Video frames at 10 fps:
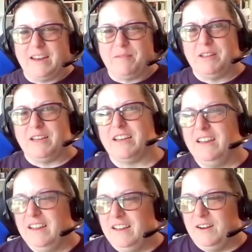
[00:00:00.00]
And I'm like,
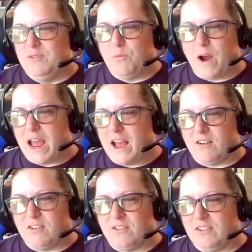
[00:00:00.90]

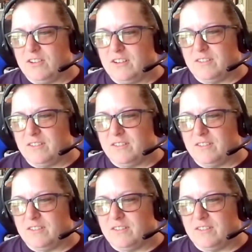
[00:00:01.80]
wow.